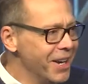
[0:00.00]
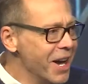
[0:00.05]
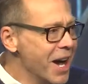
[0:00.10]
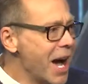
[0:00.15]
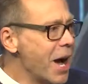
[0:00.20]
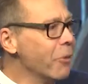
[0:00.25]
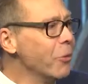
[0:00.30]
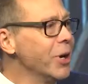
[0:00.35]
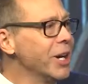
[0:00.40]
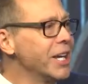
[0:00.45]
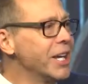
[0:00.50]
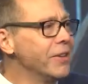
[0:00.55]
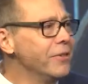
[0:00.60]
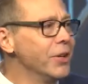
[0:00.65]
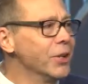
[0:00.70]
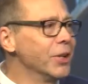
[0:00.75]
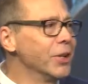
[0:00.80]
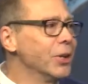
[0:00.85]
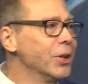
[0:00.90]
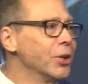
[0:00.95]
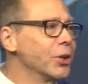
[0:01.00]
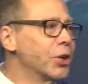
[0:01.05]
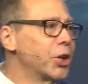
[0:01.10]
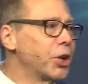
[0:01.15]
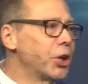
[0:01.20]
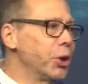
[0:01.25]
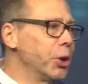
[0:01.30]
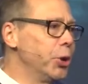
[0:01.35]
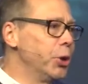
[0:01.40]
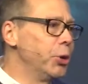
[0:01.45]
I want to give you a little
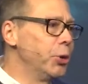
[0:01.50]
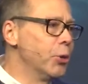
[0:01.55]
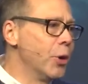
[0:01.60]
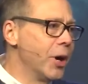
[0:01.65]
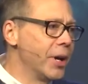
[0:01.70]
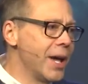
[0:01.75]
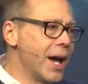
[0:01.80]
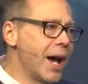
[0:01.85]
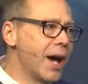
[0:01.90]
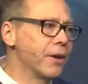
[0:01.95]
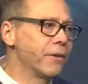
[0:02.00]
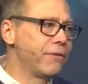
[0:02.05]
clue on how to